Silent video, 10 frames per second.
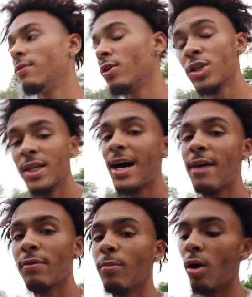First thing I
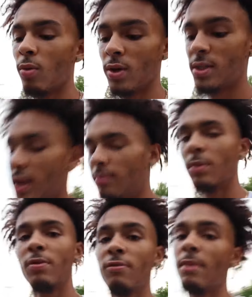ever bought was something to
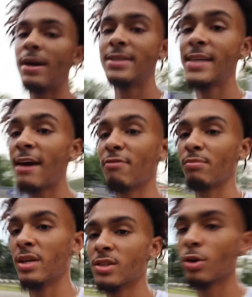prevent my scat from
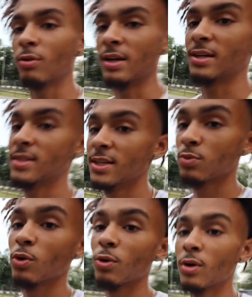being stolen, because this
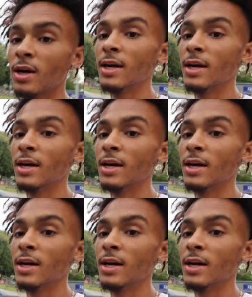will